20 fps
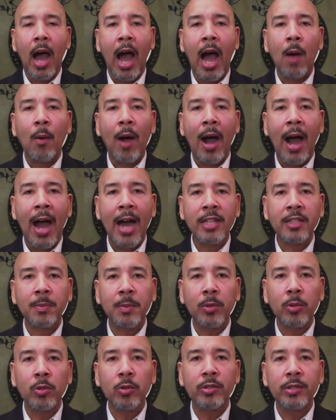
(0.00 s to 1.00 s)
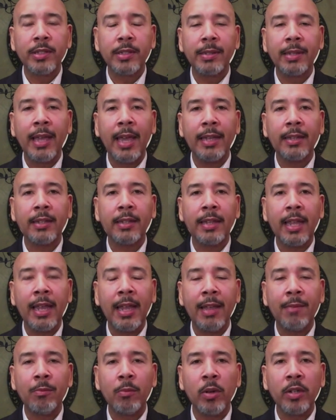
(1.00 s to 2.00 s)
uh, our hospitals get,
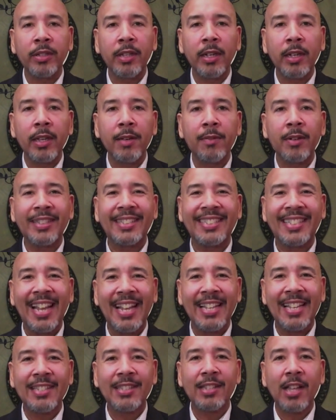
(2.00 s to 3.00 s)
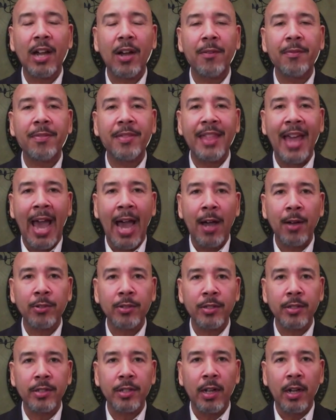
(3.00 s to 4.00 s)
they were delivered tens of
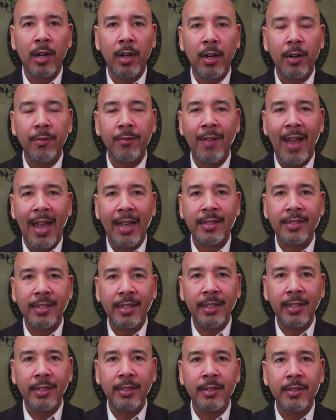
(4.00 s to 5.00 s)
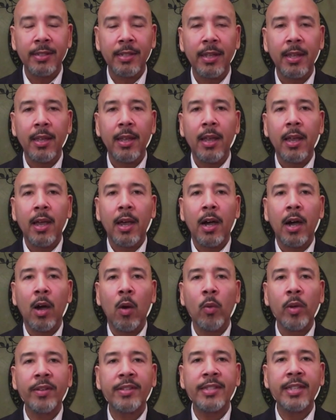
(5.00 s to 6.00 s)
thousands of vaccines.
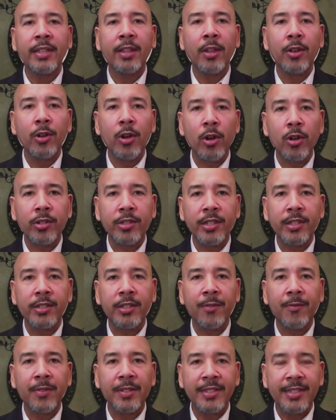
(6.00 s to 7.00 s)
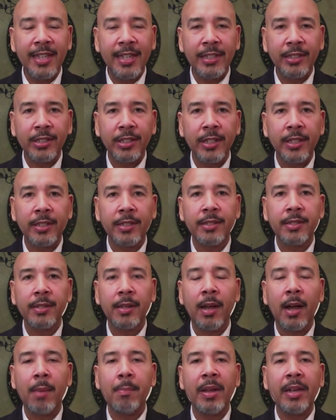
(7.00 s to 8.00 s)
Uh, we see the nurses, the physicians,
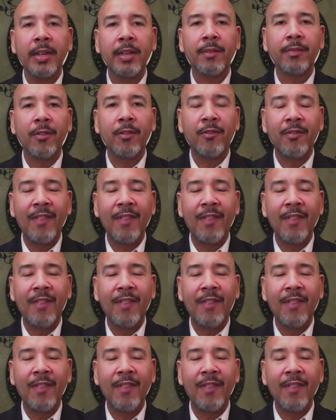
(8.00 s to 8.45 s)
uh, many of the